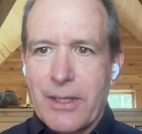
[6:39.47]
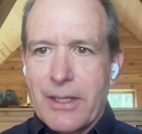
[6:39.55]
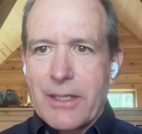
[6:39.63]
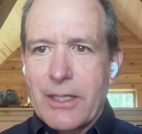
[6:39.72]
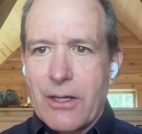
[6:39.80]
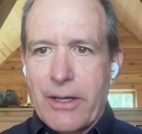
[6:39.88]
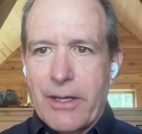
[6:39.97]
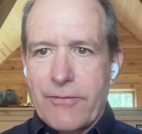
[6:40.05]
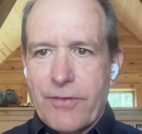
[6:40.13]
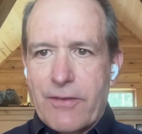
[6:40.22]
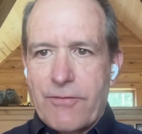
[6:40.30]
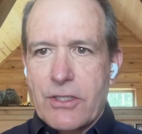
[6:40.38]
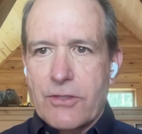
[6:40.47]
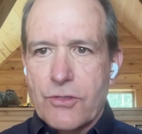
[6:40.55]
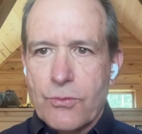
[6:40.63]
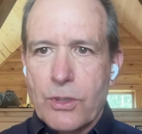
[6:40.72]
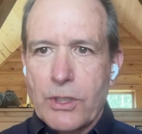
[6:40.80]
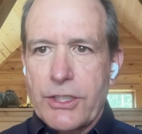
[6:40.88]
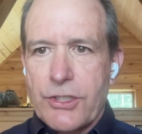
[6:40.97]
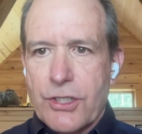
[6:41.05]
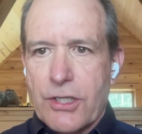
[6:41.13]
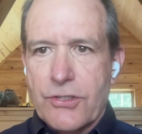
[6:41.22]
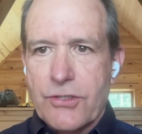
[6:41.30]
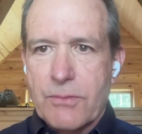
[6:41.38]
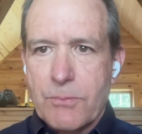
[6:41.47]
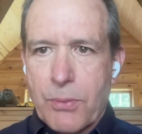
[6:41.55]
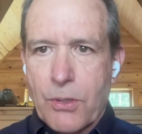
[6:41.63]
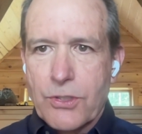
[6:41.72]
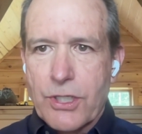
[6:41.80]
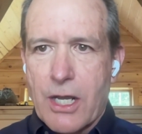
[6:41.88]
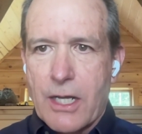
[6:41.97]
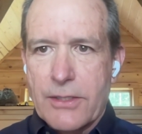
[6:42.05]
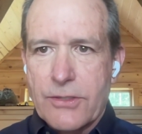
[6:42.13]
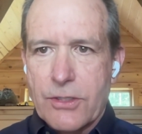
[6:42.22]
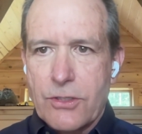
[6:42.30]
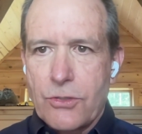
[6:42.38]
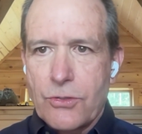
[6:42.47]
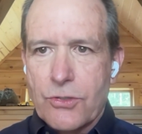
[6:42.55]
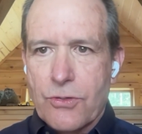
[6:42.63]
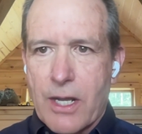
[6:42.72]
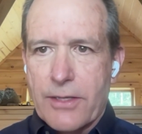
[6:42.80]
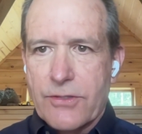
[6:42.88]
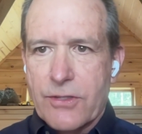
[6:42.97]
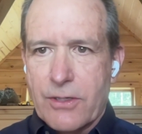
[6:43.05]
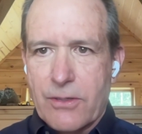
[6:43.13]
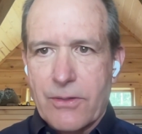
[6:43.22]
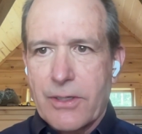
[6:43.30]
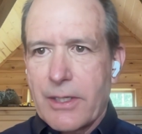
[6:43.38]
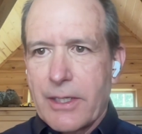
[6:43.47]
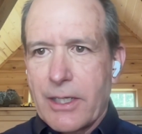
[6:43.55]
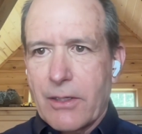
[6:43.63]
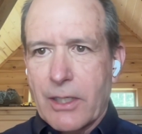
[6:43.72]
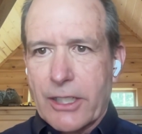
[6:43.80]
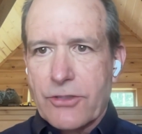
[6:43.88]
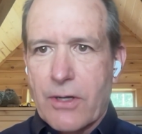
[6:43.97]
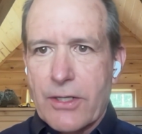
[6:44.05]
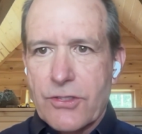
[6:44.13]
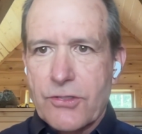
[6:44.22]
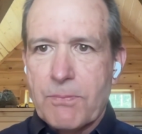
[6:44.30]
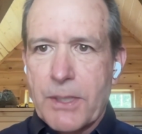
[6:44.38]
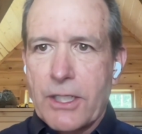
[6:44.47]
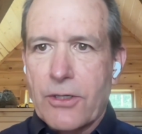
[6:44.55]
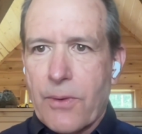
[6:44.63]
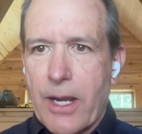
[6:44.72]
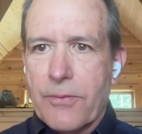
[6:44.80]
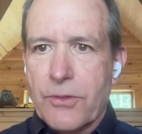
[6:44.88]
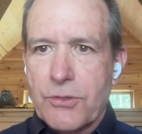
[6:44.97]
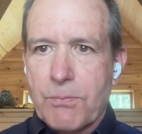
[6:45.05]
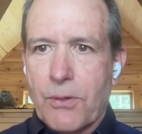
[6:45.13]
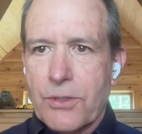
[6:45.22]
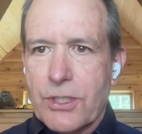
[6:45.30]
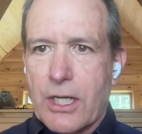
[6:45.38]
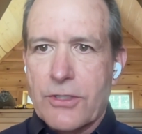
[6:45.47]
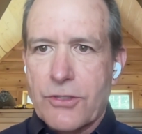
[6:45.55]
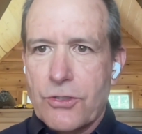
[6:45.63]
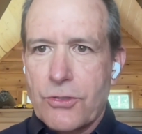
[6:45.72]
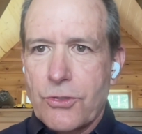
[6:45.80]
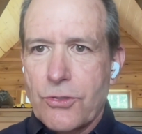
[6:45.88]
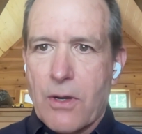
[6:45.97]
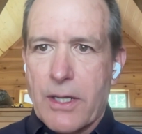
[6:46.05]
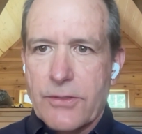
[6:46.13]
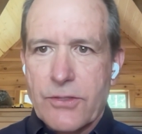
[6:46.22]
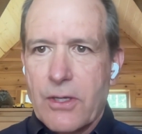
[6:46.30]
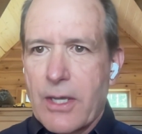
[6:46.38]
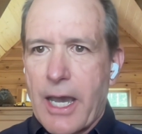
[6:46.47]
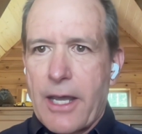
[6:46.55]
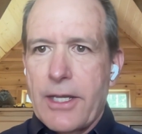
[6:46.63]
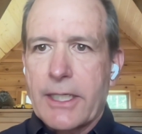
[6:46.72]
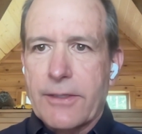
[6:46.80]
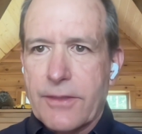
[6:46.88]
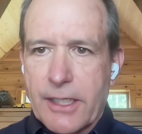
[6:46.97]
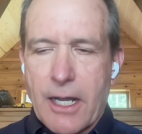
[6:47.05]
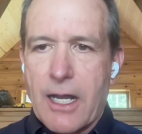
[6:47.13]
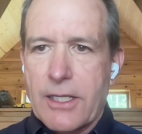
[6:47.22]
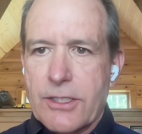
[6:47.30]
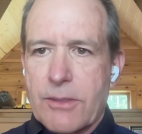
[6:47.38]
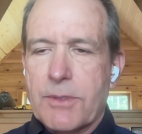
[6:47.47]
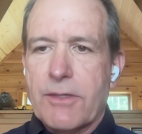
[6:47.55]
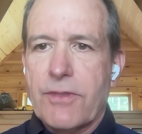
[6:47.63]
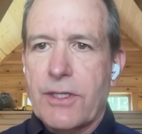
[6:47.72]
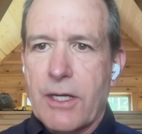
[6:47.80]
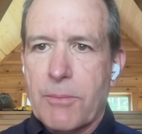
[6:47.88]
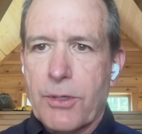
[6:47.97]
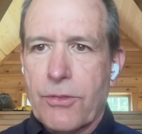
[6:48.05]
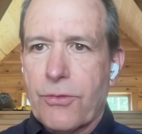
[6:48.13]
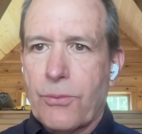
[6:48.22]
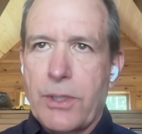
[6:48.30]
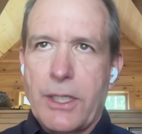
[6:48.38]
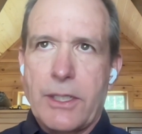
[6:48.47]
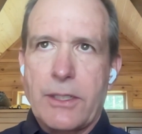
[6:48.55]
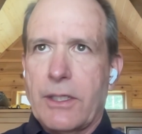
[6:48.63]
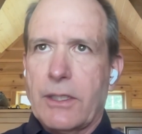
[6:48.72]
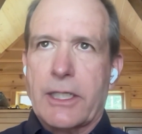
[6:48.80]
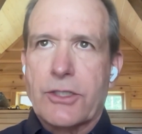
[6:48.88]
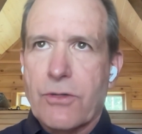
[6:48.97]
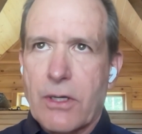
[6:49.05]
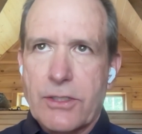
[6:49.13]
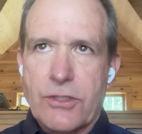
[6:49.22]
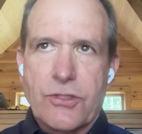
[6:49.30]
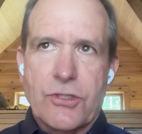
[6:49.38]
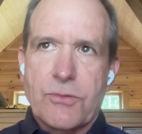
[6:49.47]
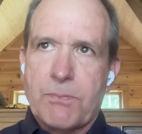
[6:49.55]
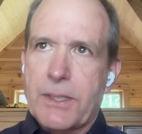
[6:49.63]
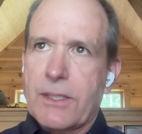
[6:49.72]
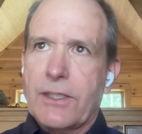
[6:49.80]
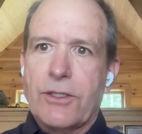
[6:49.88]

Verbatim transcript: you know if, if it's really just protons and neutrons that are you know, electrons spinning around those protons and neutrons, how do you get the concept of the number three? The electrons spin a little